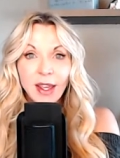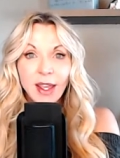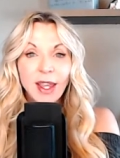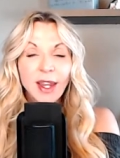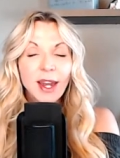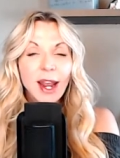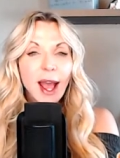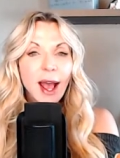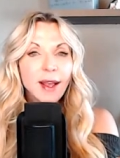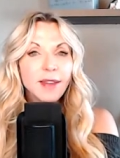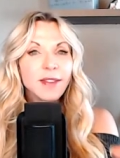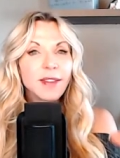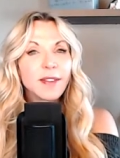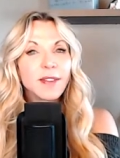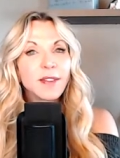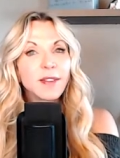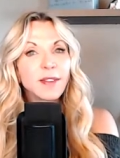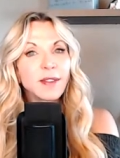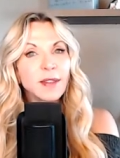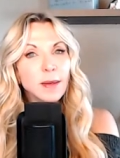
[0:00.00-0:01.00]
It has a
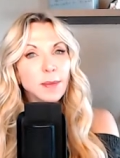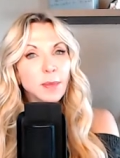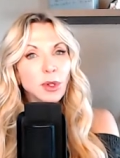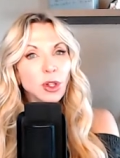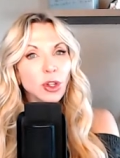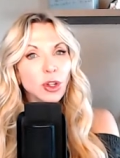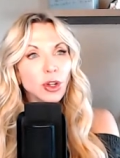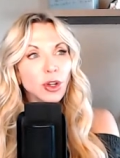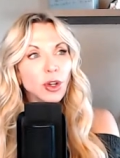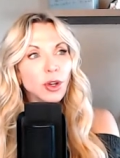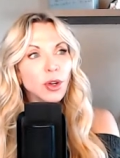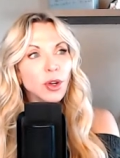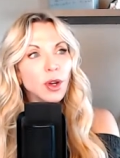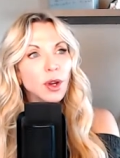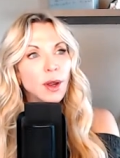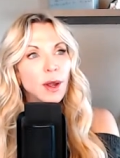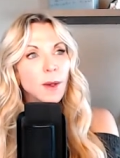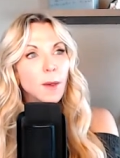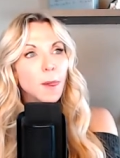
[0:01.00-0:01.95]
similar